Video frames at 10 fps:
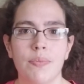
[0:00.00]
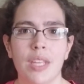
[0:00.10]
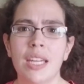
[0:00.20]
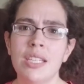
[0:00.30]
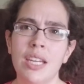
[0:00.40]

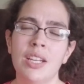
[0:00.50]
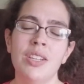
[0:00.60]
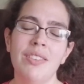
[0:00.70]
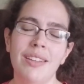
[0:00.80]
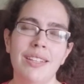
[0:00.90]
Actually,
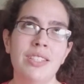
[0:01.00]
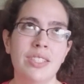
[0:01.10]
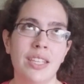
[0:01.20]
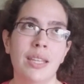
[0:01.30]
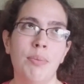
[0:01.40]
I shouldn't
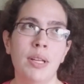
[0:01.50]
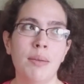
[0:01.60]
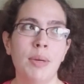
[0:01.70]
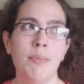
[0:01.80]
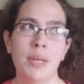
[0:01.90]
say that. Probably
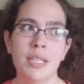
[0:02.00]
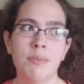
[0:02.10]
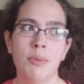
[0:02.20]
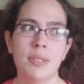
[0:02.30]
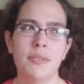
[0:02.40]
my biggest
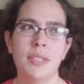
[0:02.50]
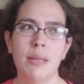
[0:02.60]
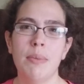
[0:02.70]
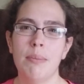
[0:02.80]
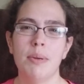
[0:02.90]
moments of
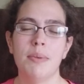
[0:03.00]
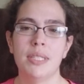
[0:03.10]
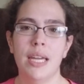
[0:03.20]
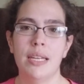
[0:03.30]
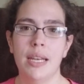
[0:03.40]
sitting maybe was
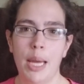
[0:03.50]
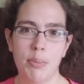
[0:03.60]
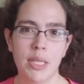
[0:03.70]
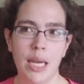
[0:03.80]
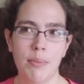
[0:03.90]
at nap
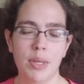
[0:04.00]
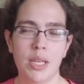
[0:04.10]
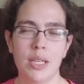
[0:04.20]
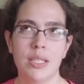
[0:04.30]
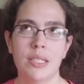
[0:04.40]
time,
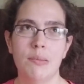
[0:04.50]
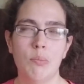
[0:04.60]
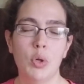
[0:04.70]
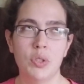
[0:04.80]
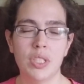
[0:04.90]
because
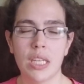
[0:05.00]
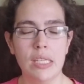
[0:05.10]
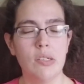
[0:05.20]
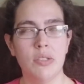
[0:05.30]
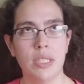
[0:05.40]
most of the
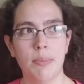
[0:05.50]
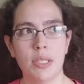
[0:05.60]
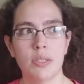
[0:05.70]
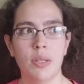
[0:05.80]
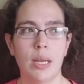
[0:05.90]
kids are sleeping,
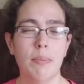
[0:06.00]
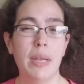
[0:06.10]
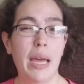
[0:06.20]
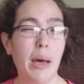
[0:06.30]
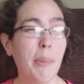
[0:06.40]
so then I'm
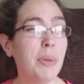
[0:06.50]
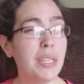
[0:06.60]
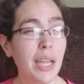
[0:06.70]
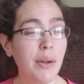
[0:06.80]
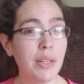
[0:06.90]
not up and
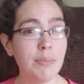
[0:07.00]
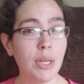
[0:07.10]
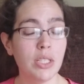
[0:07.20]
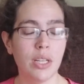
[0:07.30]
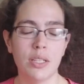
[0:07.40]
down as
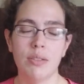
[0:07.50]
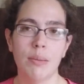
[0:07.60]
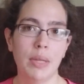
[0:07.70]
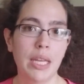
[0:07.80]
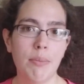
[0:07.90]
much, and also
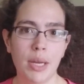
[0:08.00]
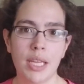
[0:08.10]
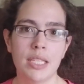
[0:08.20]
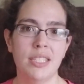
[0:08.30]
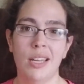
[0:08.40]
I'm laying by
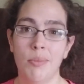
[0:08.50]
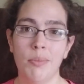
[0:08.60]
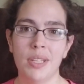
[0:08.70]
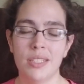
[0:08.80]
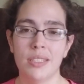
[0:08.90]
kids to help
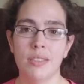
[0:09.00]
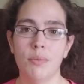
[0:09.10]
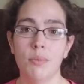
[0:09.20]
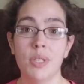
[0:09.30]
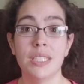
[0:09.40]
them
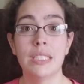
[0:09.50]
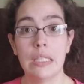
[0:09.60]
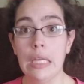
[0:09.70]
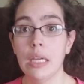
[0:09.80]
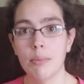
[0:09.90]
was
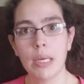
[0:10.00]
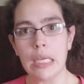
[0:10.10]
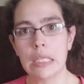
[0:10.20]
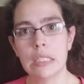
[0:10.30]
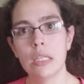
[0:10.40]
laying by
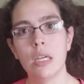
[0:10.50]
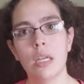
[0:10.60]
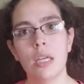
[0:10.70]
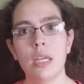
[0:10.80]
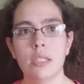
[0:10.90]
kids
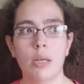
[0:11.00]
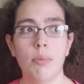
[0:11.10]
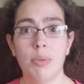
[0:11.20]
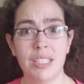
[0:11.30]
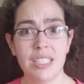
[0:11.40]
to help
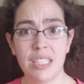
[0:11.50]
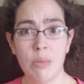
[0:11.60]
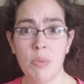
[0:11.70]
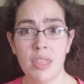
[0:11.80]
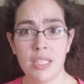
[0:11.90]
them get to
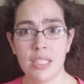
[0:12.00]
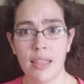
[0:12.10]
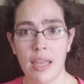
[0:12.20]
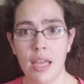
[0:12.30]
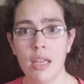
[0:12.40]
sleep and things like
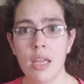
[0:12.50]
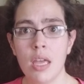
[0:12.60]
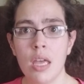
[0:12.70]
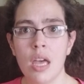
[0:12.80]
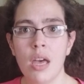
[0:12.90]
that.
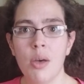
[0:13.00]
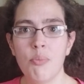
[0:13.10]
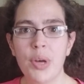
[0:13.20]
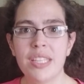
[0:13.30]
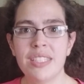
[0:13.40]

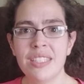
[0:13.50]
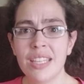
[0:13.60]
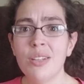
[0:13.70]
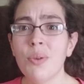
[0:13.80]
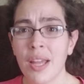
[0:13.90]
But since
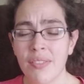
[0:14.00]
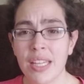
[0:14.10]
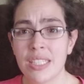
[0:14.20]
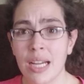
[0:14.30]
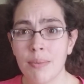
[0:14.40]
I don't have
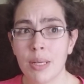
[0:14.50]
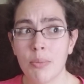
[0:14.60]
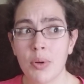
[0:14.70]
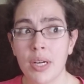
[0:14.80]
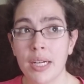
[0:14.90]
that job
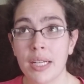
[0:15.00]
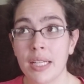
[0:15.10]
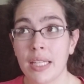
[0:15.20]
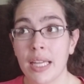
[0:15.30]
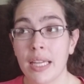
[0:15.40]
anymore, and